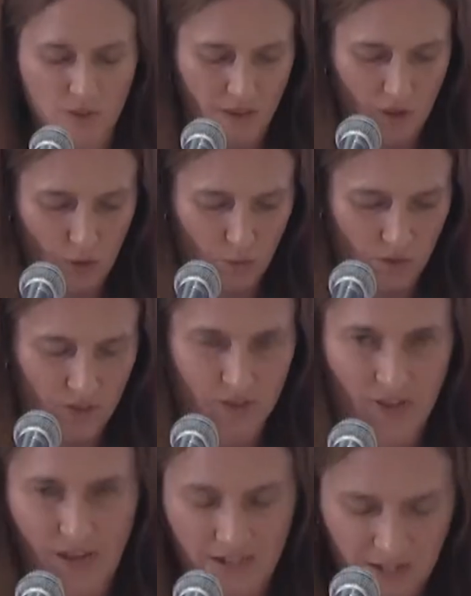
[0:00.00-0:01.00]
with youth,
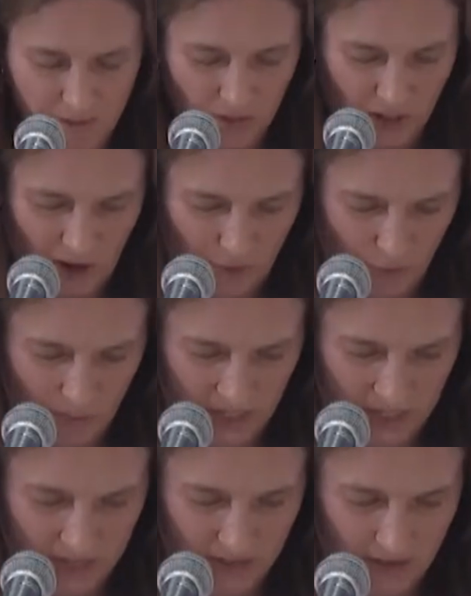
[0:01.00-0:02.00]
and even
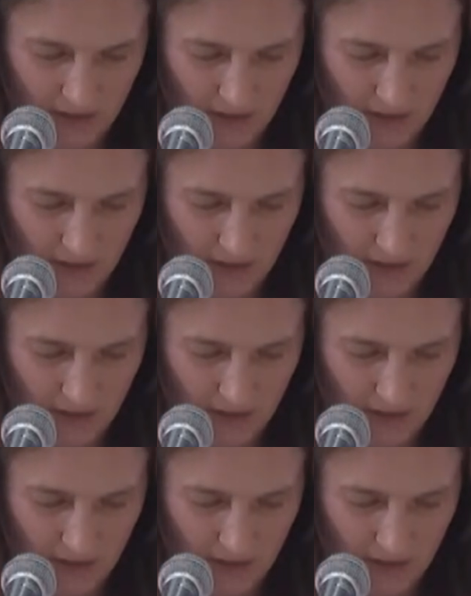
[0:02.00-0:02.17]
government.